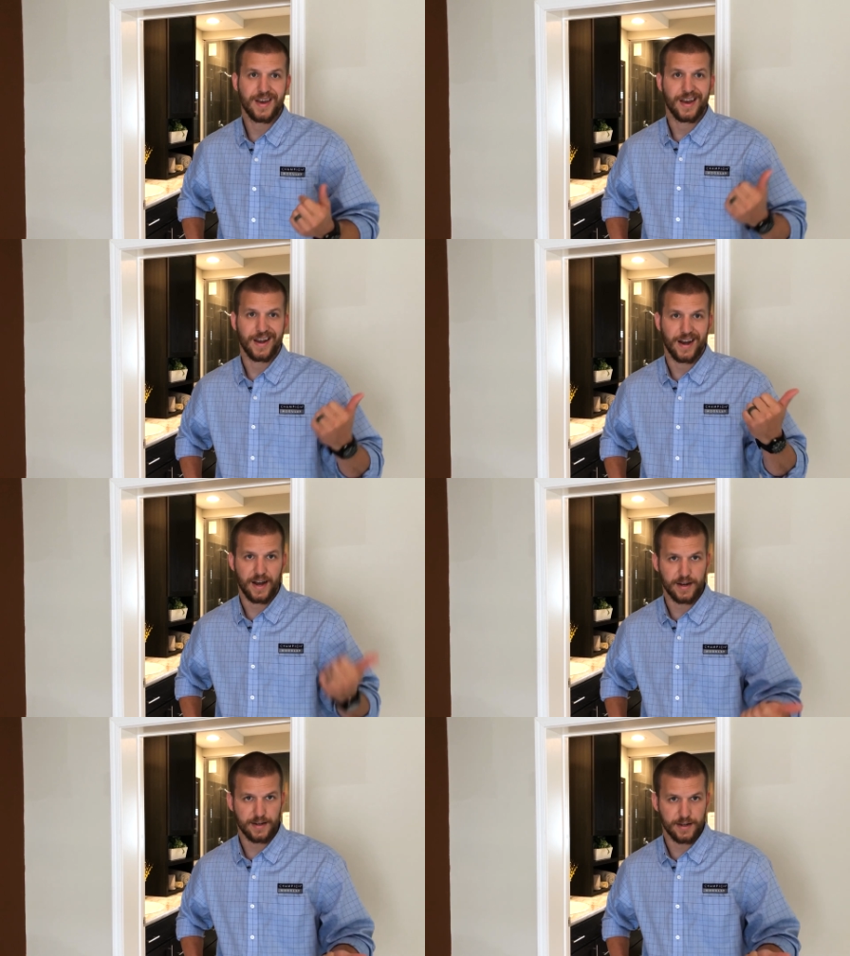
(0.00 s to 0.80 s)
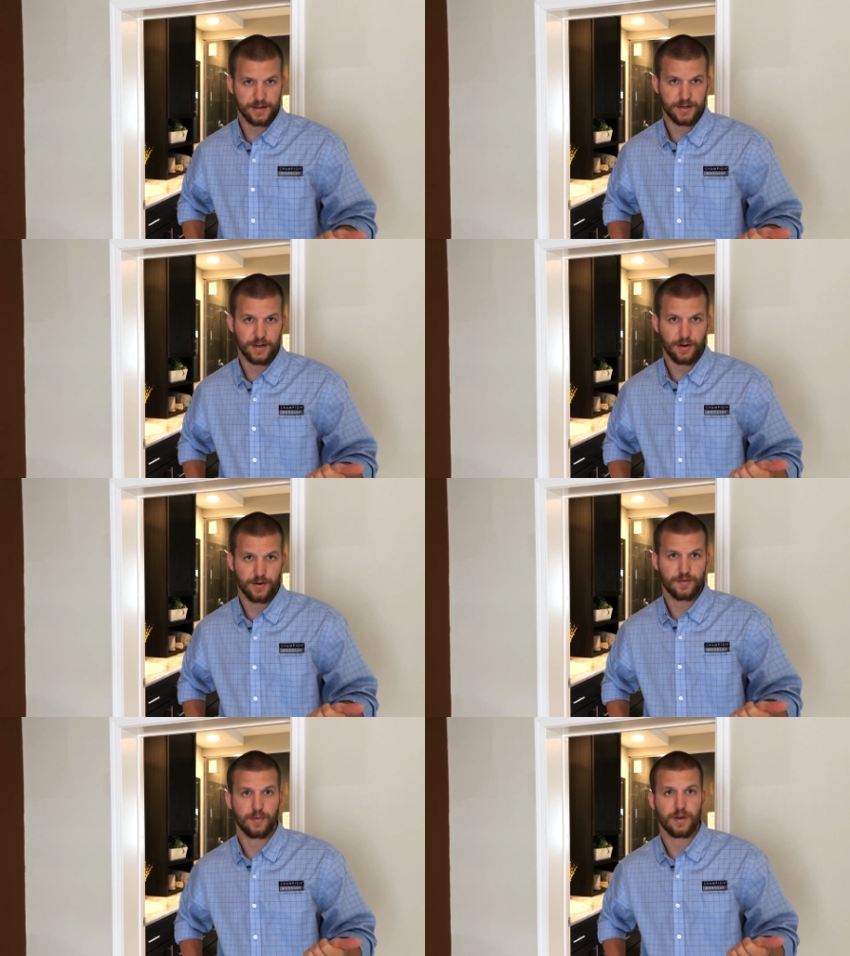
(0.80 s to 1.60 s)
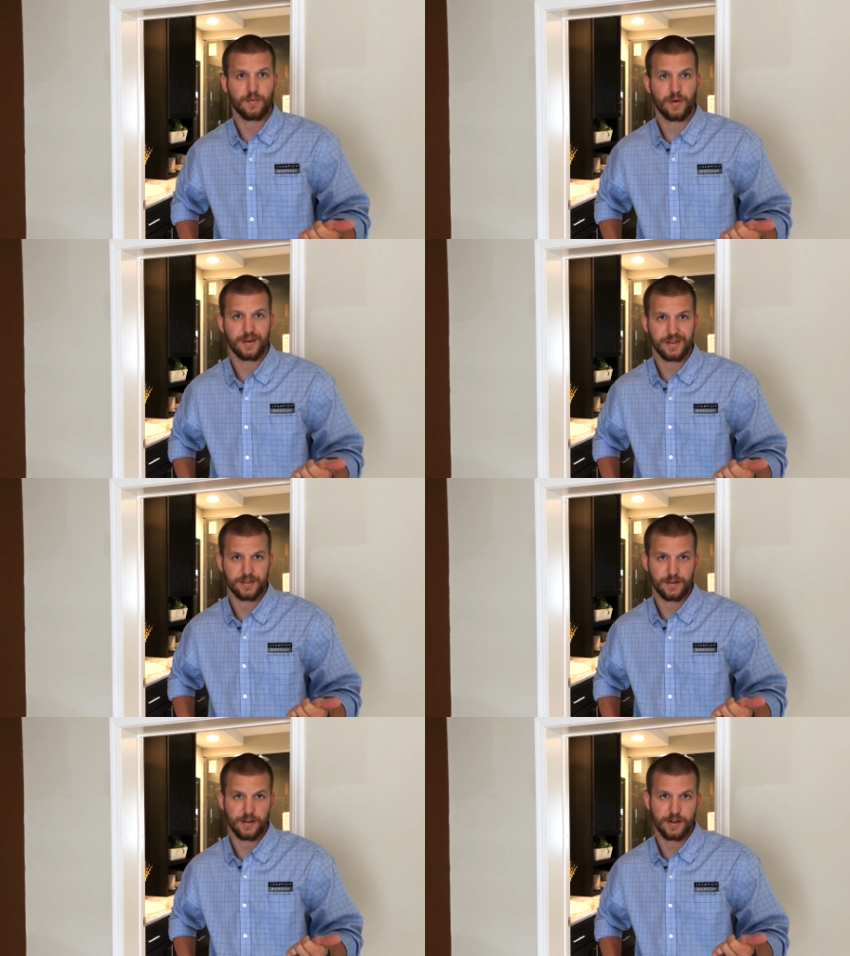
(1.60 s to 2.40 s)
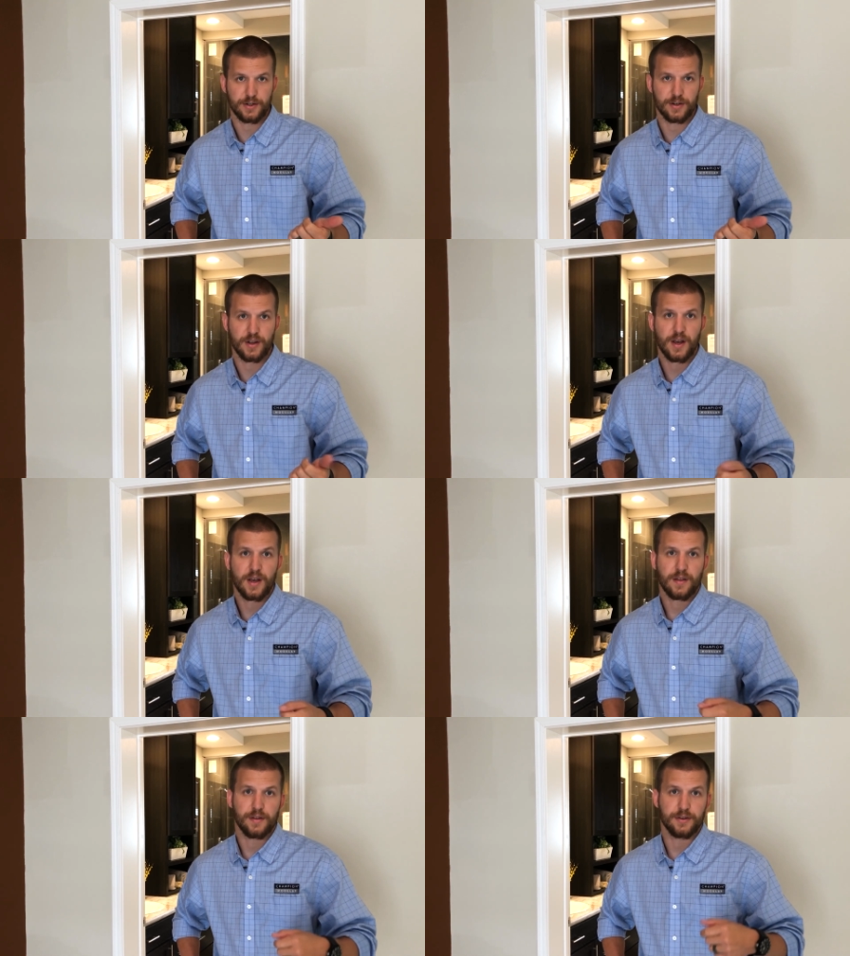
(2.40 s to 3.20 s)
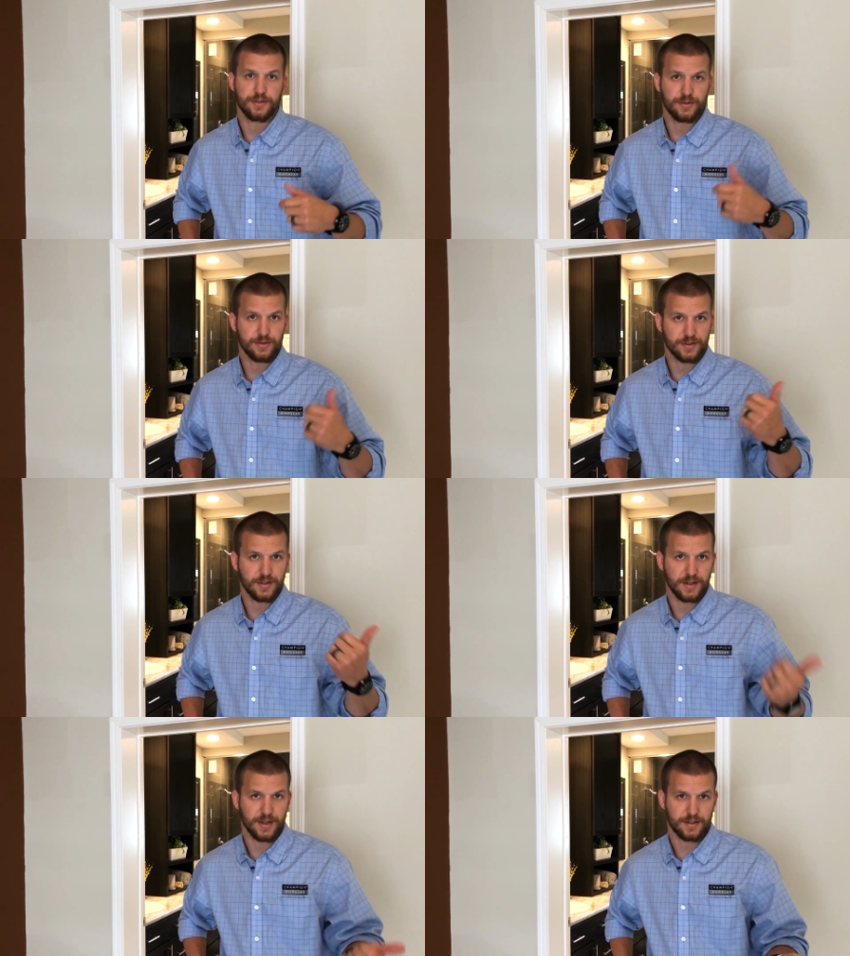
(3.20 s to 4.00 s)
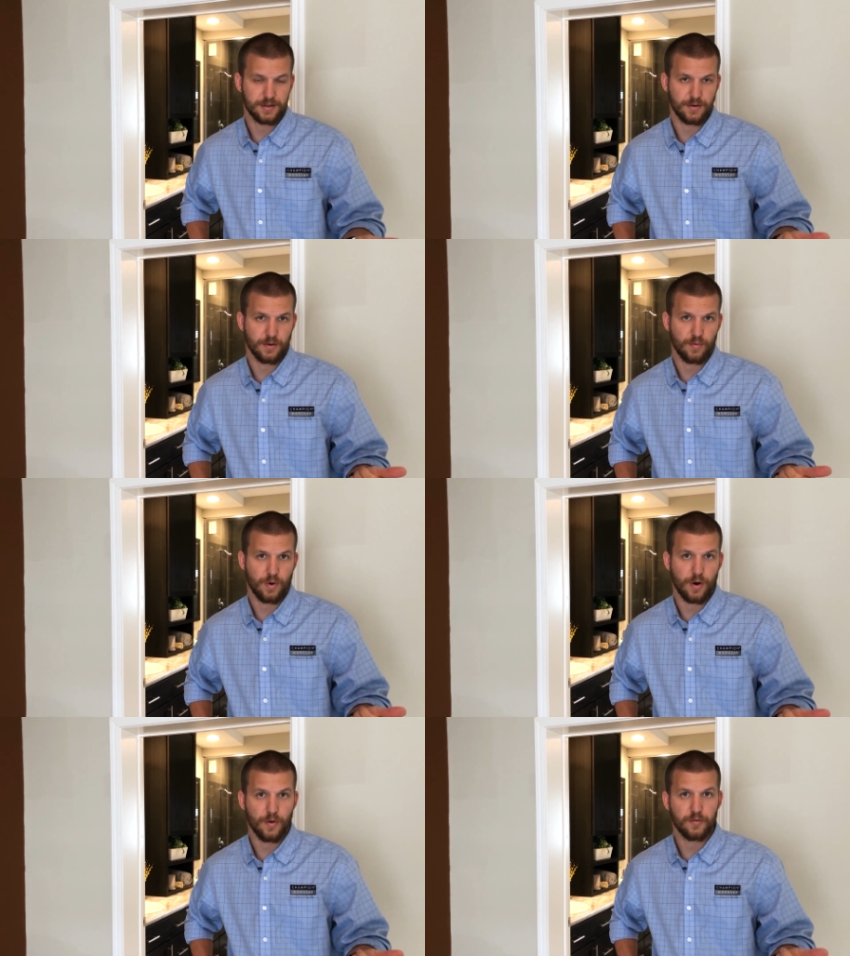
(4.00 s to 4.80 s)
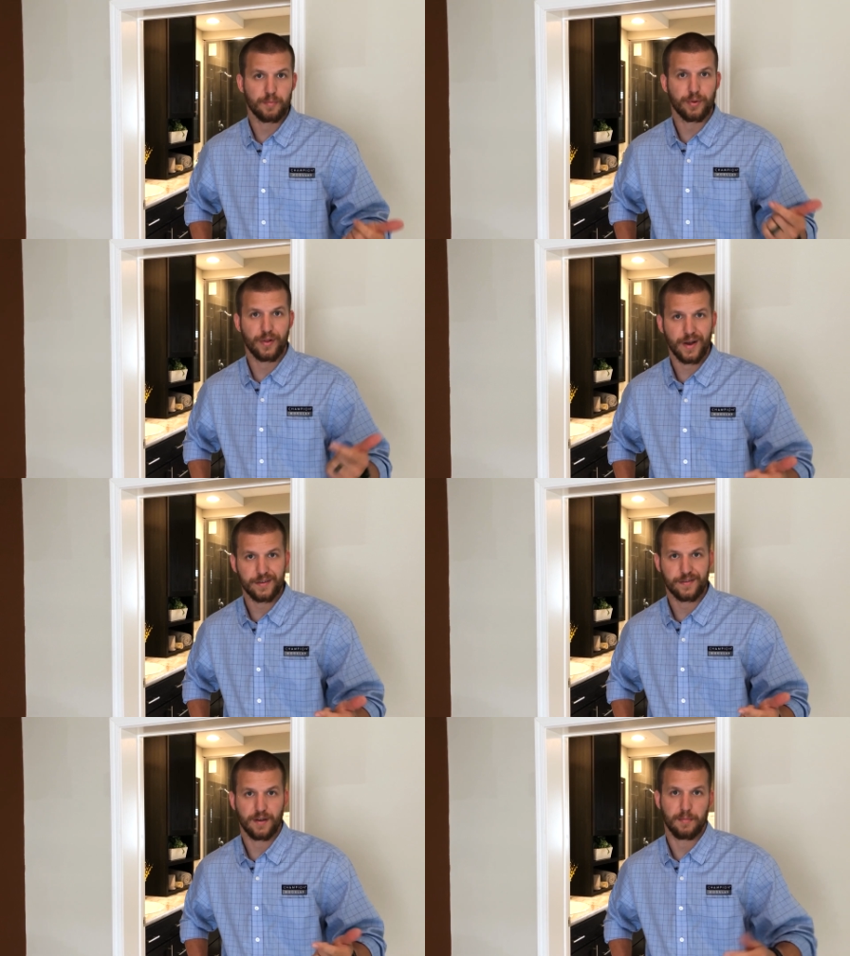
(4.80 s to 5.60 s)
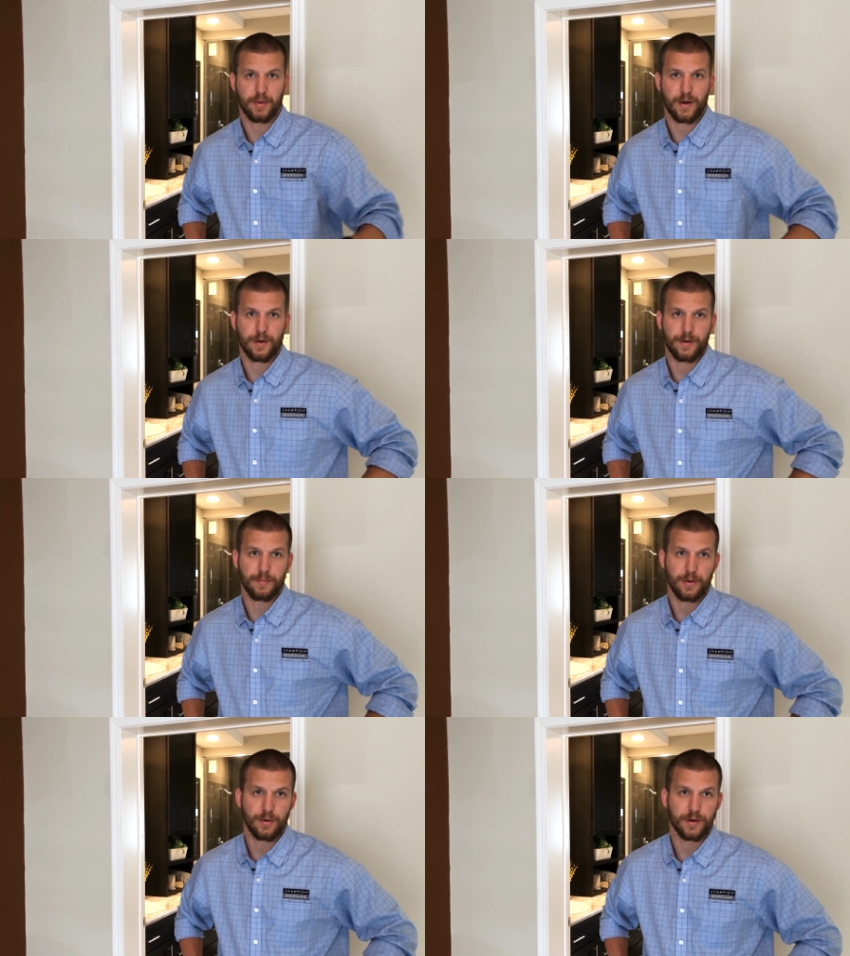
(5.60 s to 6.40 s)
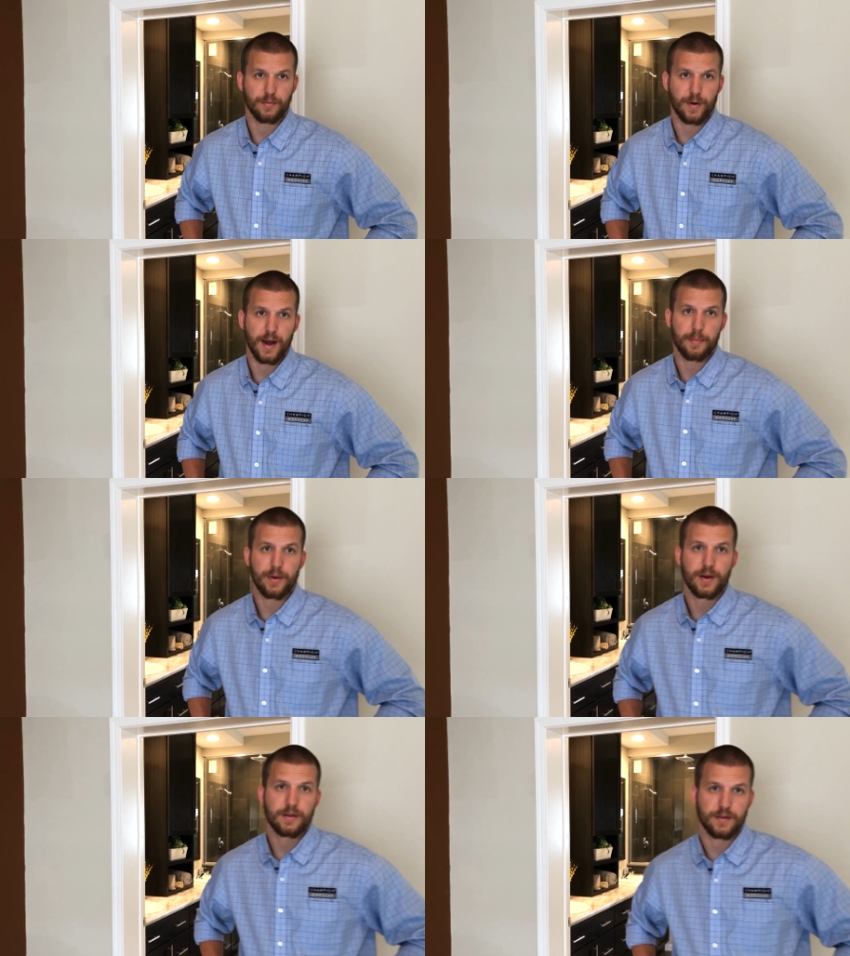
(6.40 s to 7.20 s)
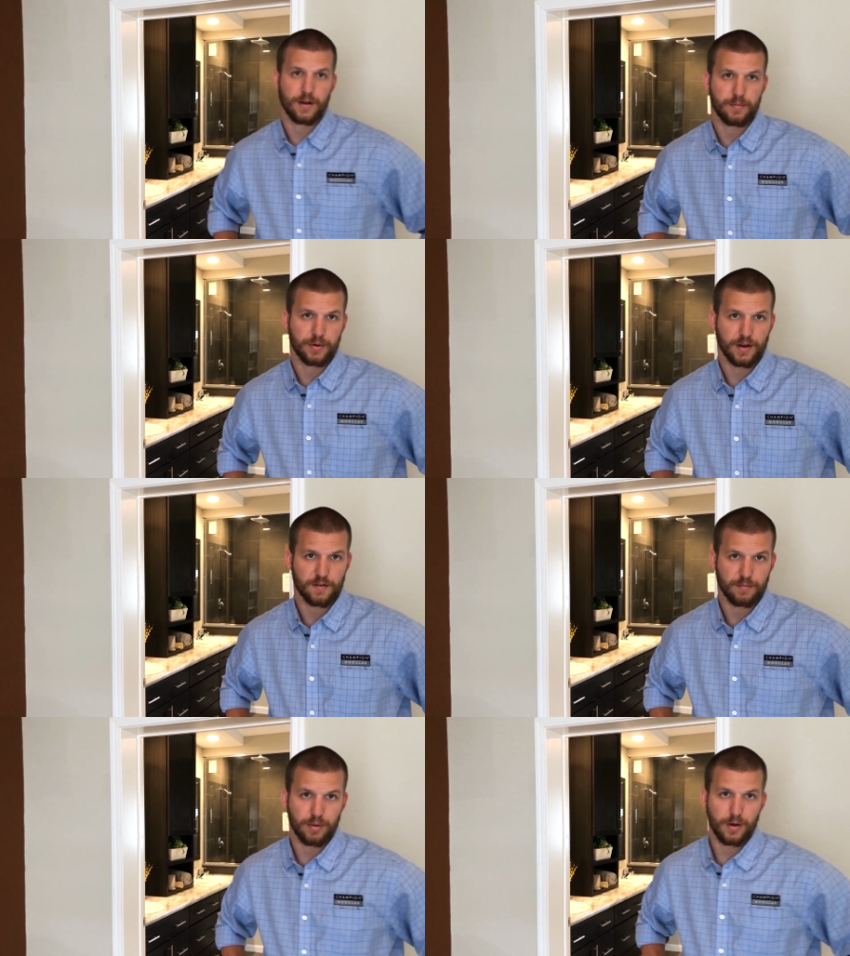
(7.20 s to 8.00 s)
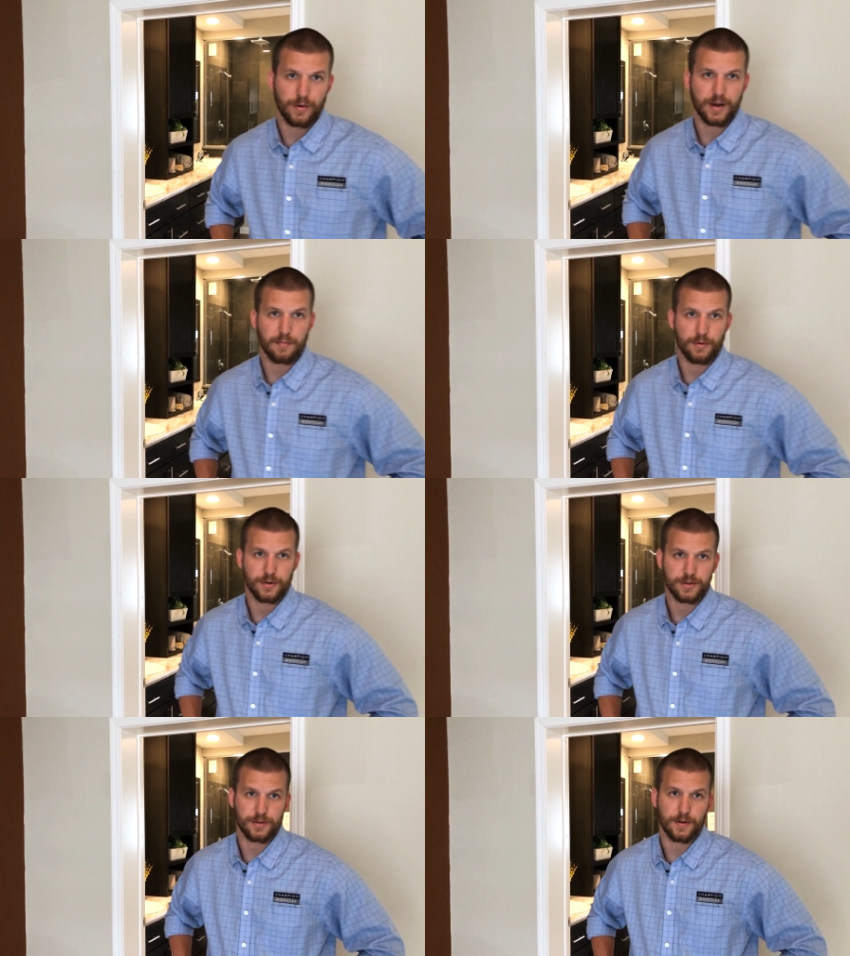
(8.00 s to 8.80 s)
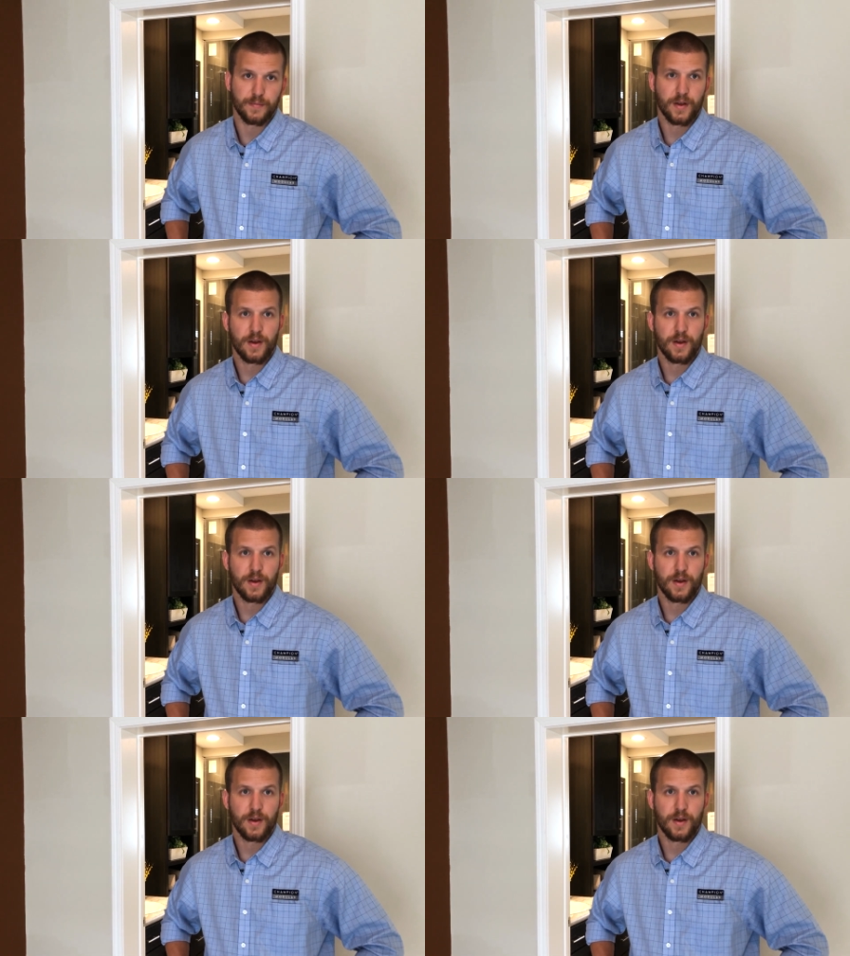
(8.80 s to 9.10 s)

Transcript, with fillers: a high density R21 insulation that is used in the exterior walls, plus a barrier building wrap to help against blowing and moisture